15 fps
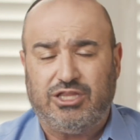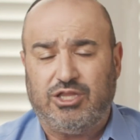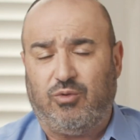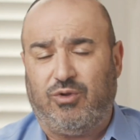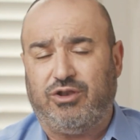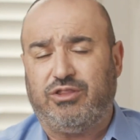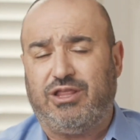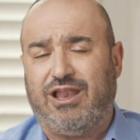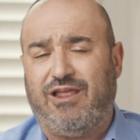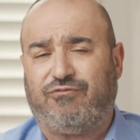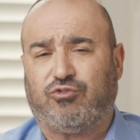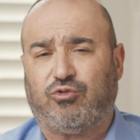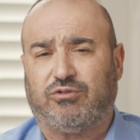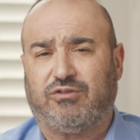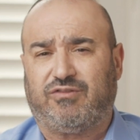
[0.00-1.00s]
The one on the
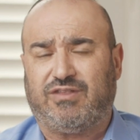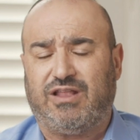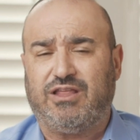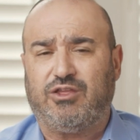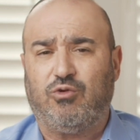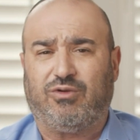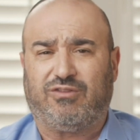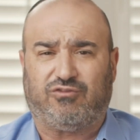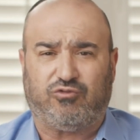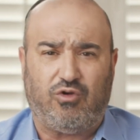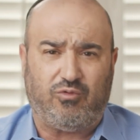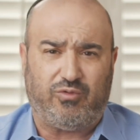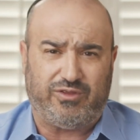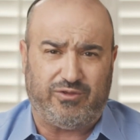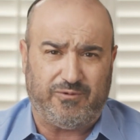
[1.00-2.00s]
left shoulder is telling you what's
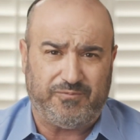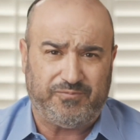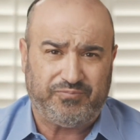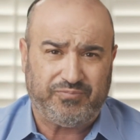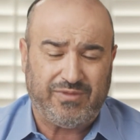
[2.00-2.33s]
wrong with you.